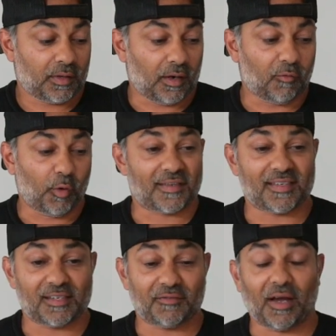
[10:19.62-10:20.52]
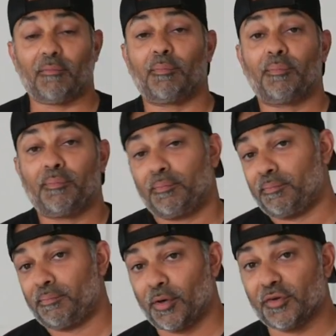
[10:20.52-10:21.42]
of 165.
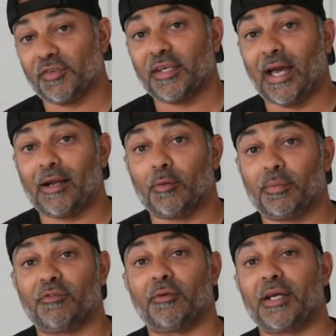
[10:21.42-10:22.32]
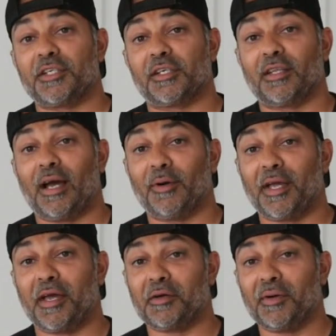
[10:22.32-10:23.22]
Personally, I don't prefer my chicken that
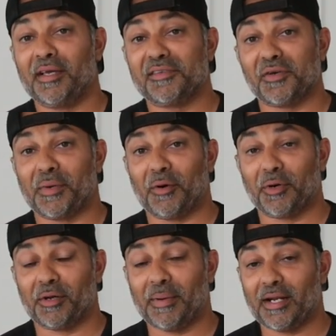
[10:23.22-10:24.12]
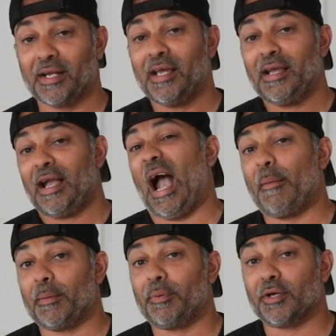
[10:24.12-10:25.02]
way anyway, so I'm not worried about it. I'm
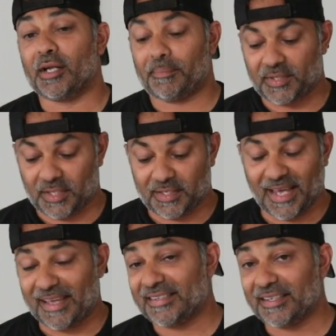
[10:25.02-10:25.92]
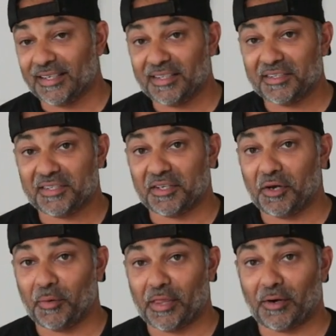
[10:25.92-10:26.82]
gonna put it up to tasting it to
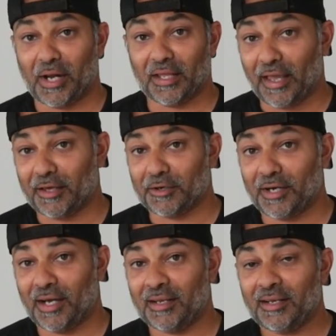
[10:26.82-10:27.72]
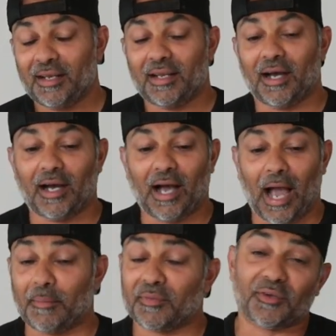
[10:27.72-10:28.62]
know whether I like it or not.
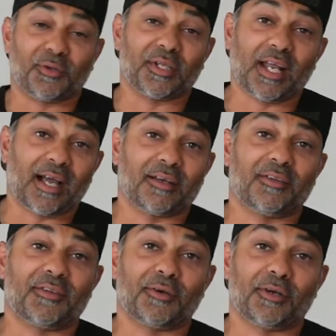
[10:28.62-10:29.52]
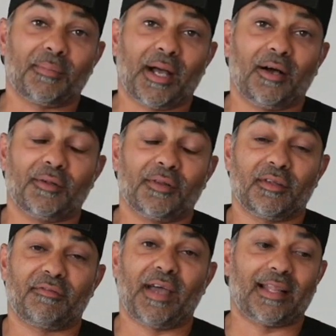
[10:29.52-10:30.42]
I'm certainly not concerned about
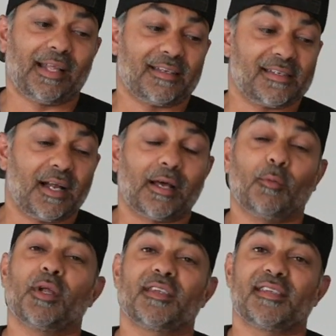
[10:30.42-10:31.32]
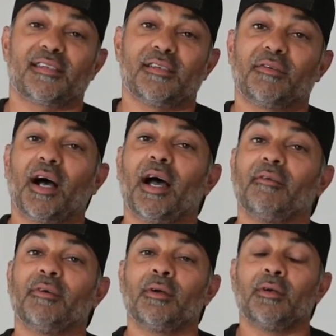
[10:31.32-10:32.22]
the fact that it's not at
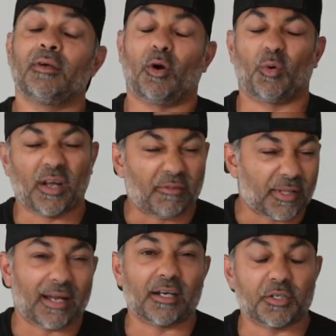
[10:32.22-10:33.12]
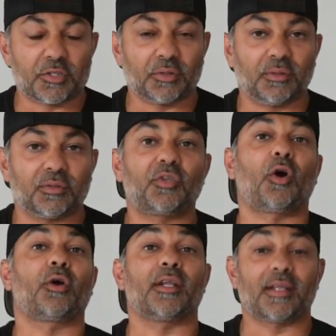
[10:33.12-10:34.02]
165 or whatever that initial
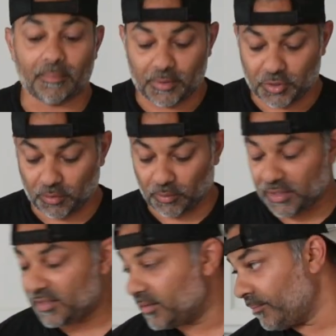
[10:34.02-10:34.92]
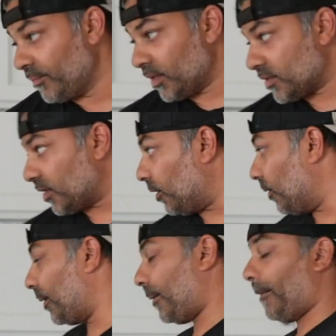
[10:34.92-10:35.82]
target temperature was.
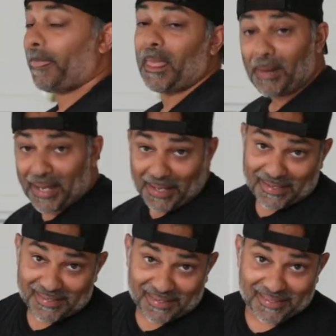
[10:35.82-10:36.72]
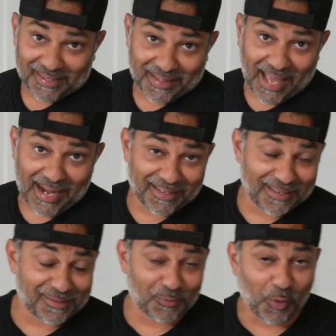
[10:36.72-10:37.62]
So my guess is that that
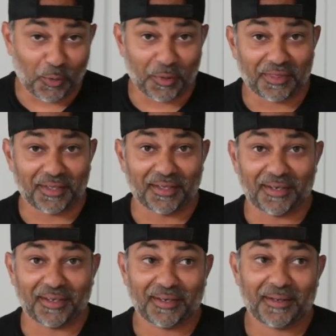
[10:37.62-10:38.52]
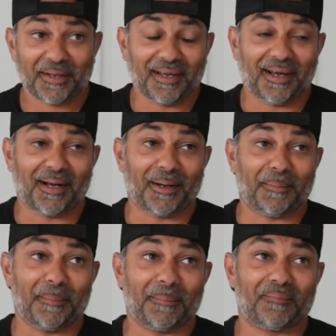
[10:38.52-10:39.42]
is well within,
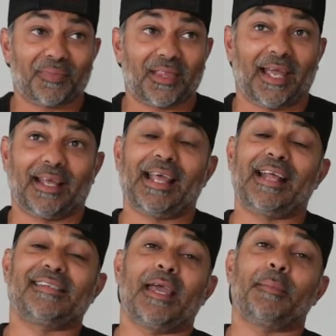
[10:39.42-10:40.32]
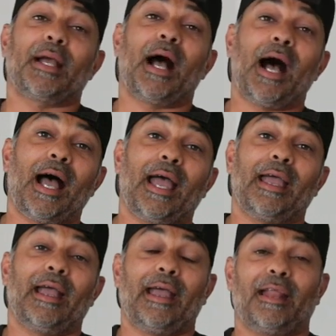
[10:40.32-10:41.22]
like that's aiming
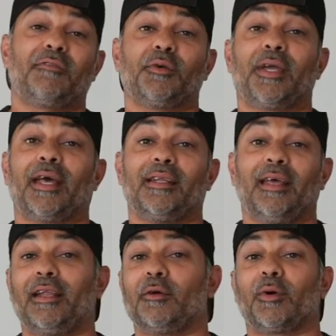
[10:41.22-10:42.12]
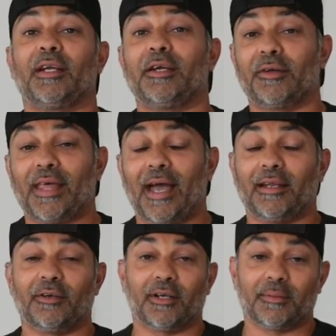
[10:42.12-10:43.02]
high, and if you get anywhere near
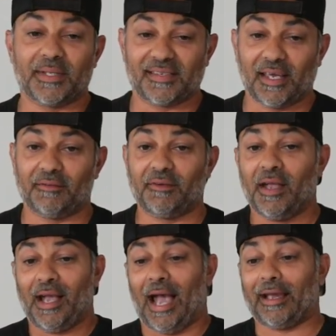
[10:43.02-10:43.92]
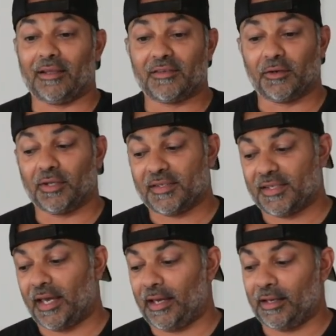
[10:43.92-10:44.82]
that, you're gonna be safe. I can certainly
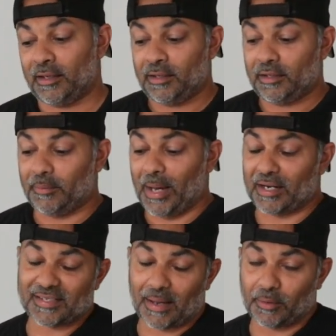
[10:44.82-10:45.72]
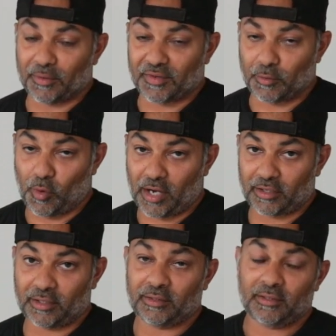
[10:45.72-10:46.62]
say the amount of time it was in the
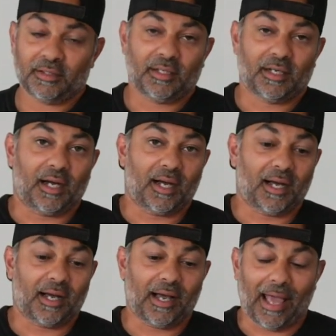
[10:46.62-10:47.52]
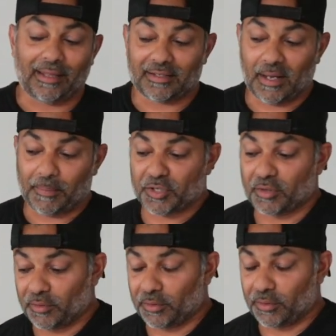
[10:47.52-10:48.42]
water and the
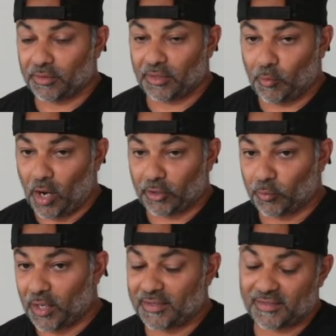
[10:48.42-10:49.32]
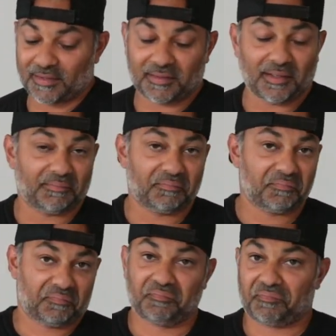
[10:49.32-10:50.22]
temperature the water was,
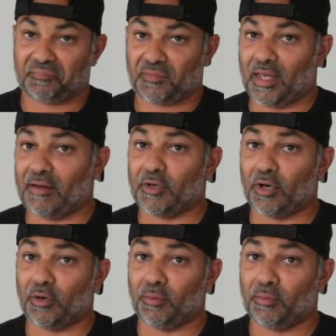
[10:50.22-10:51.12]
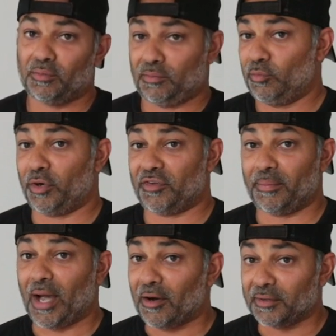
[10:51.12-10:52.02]
you have no worries
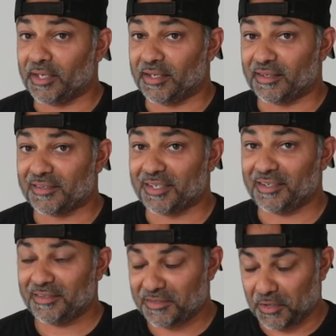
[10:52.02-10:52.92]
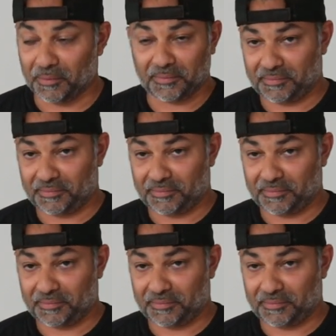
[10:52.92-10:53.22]
about eating this chicken, so